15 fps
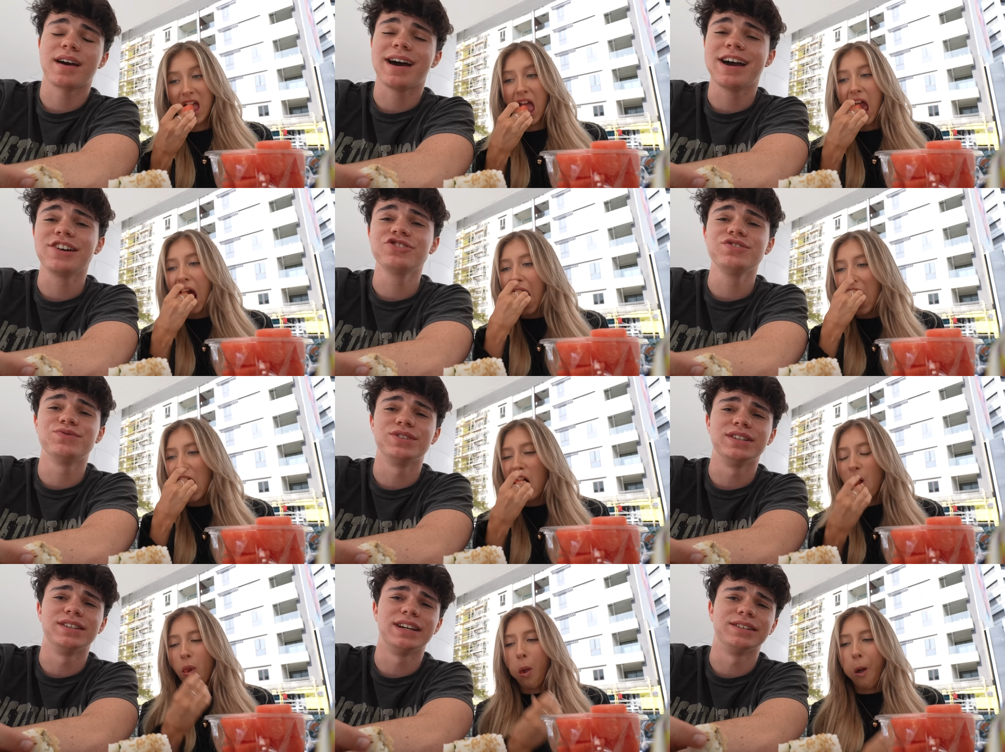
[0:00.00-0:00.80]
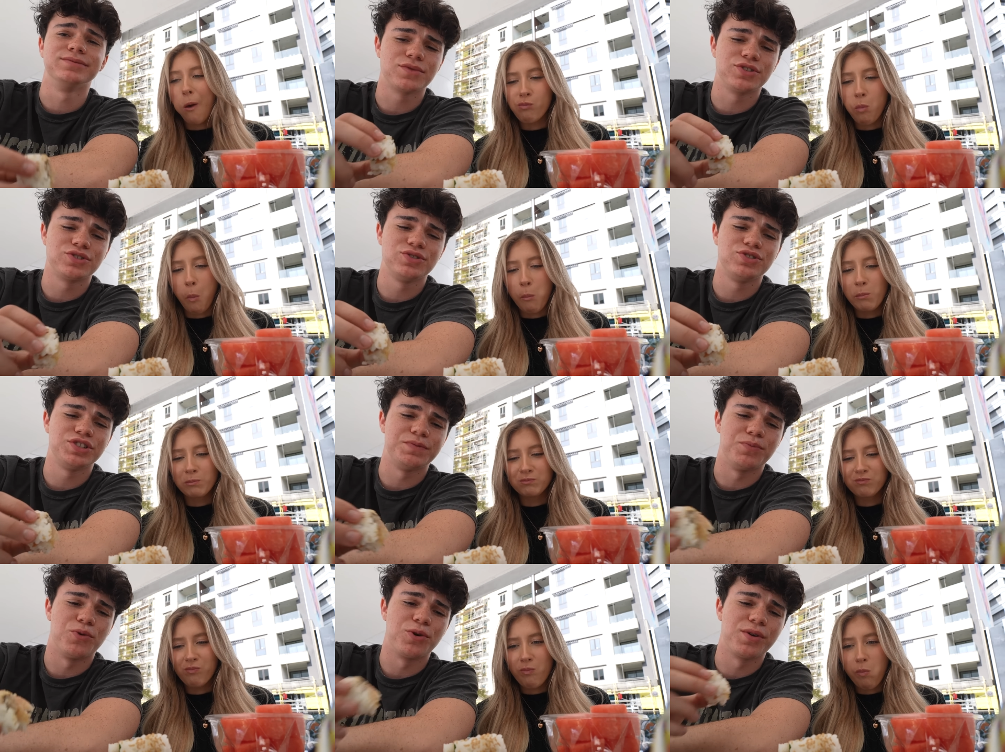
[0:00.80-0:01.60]
Speaker 1: I actually really like your sushi
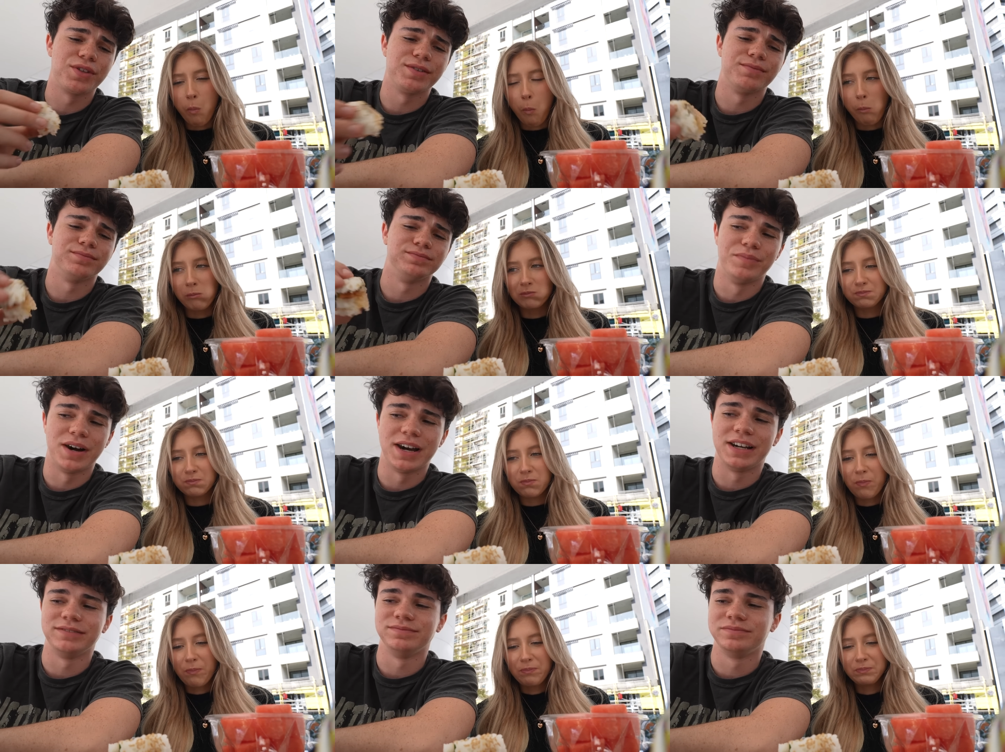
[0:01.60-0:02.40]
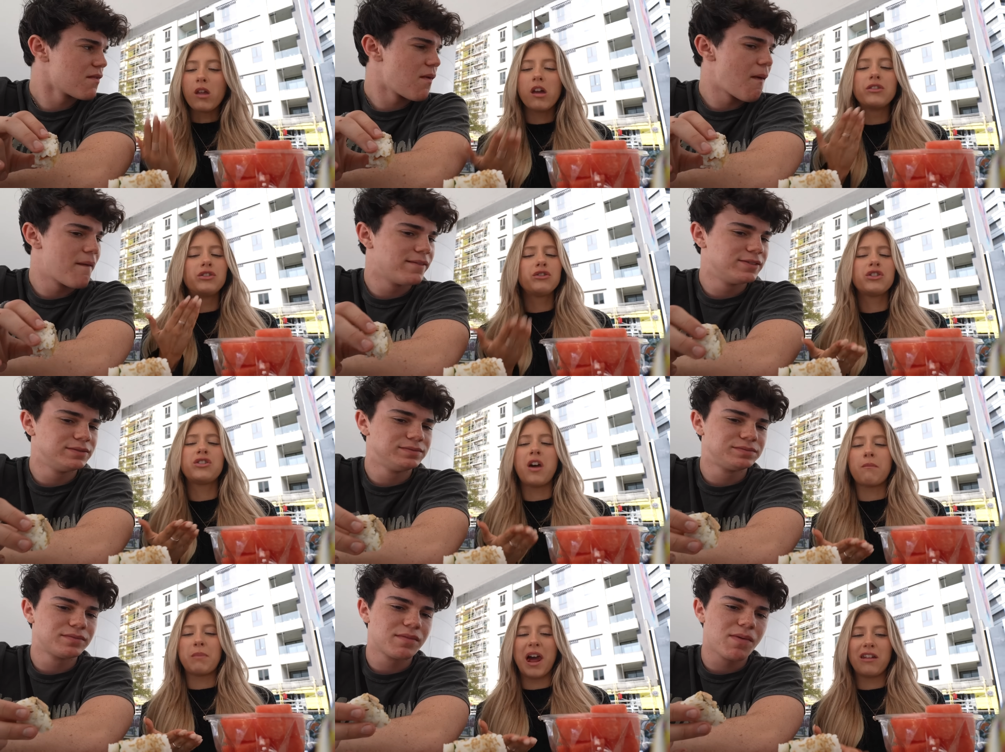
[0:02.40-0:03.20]
more than mine.
Speaker 2: My sushi's
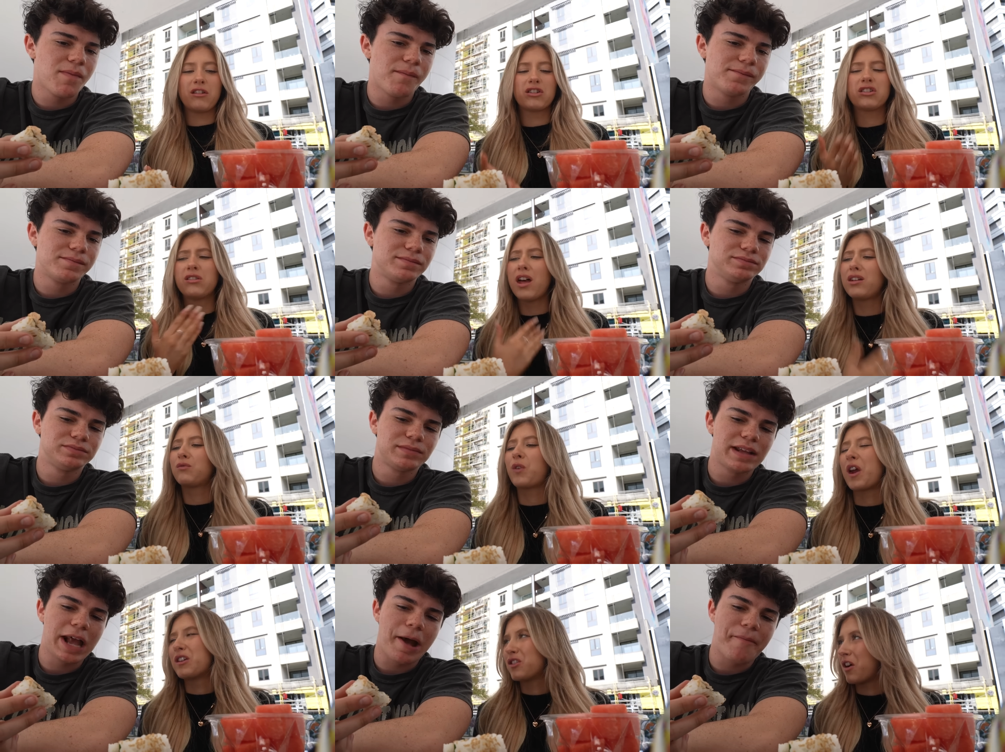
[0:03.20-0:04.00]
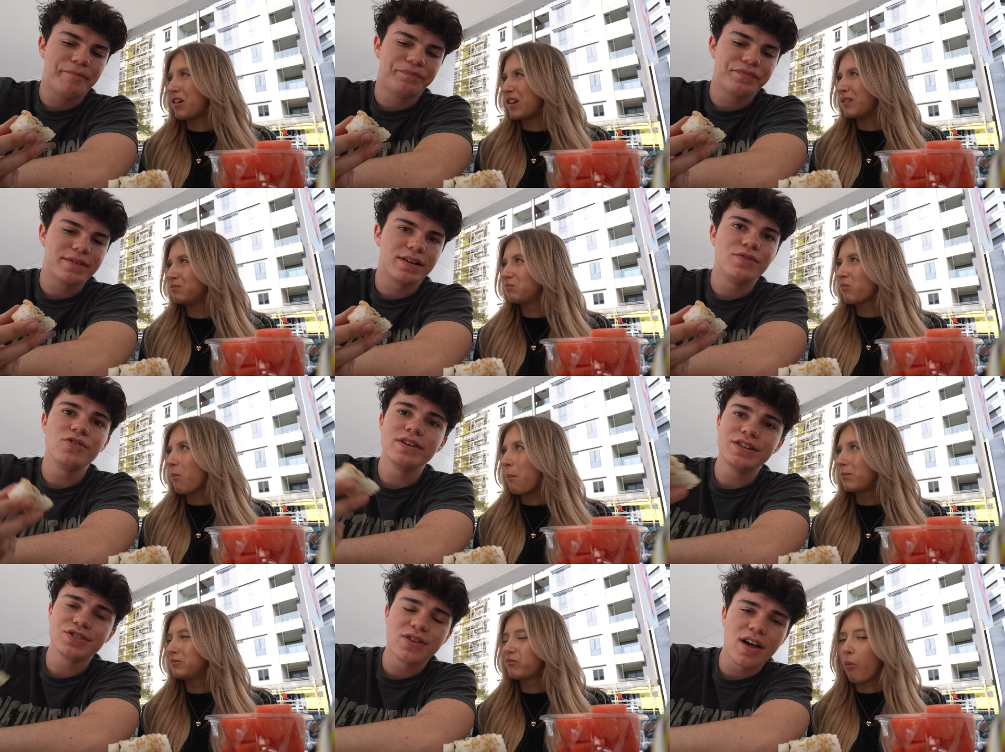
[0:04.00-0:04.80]
not bad. There's a lot of rice on it.
Speaker 1: There
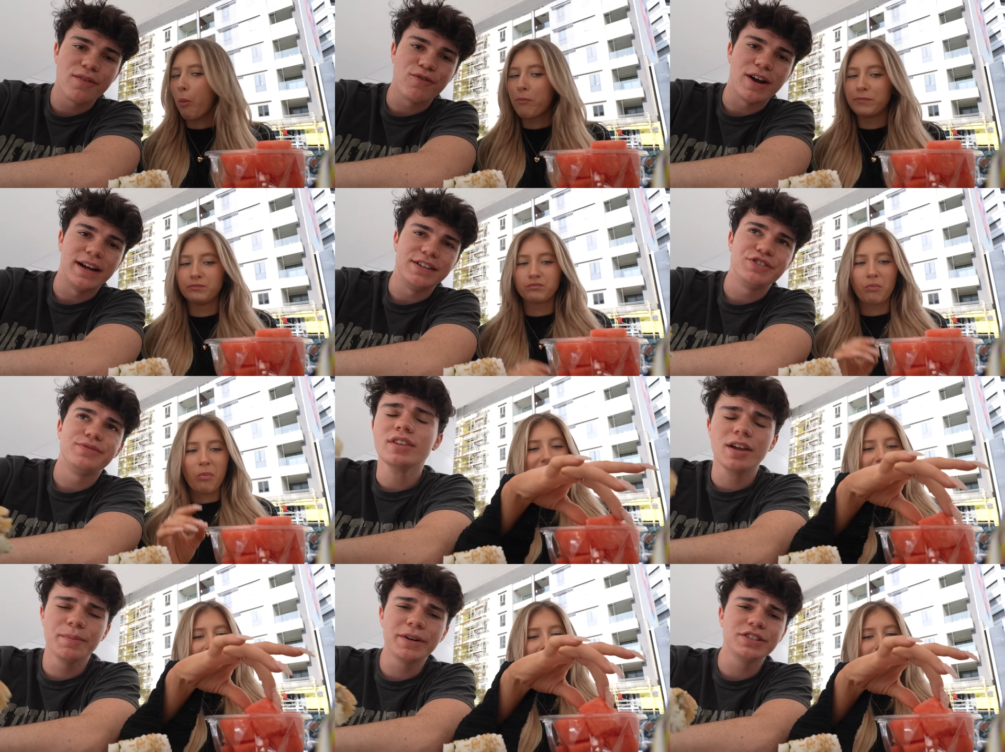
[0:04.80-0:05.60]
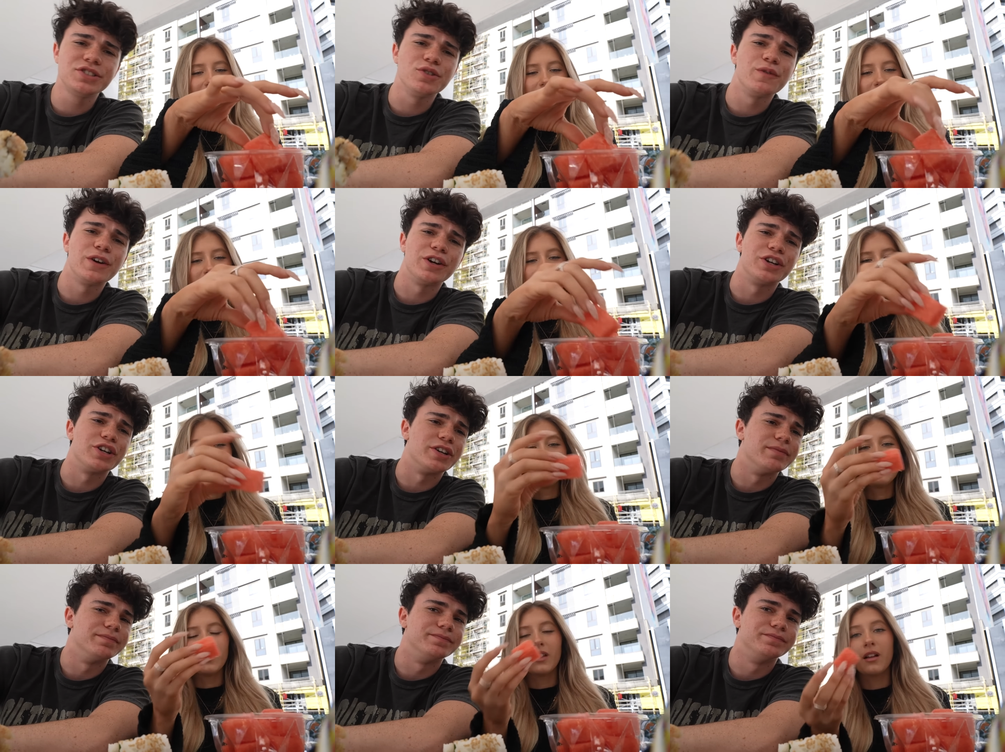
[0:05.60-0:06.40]
is a lot of rice, but it's still very
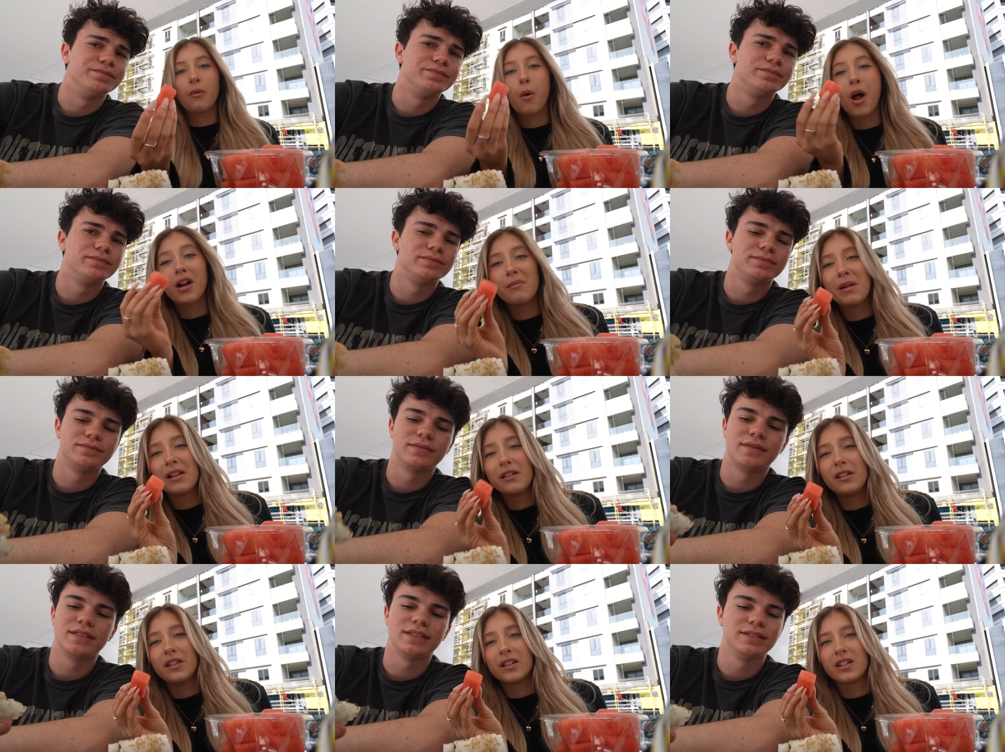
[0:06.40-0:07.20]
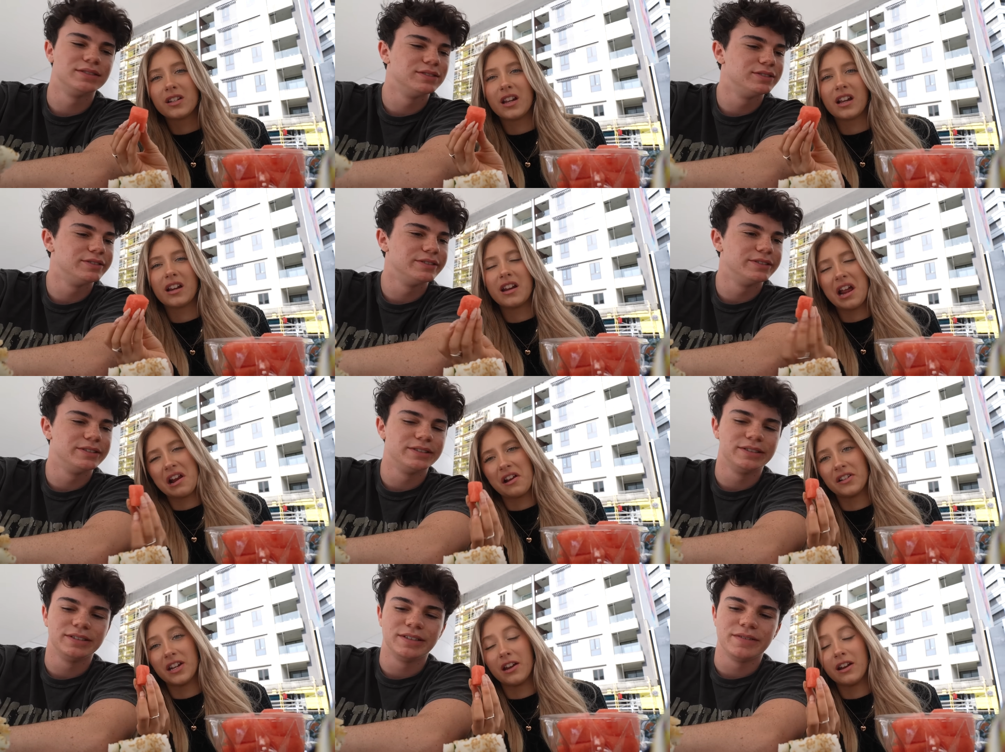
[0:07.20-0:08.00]
good.
Speaker 2: Watermelon, this is like a 9 out
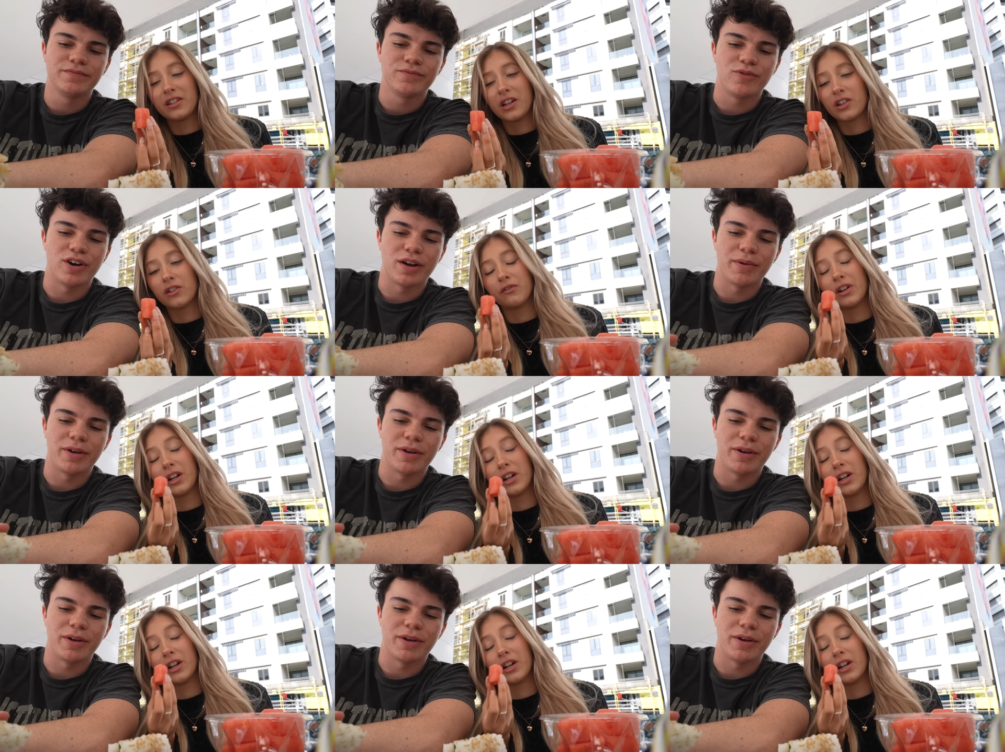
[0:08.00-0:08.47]
of 10. That's
Speaker 1: actually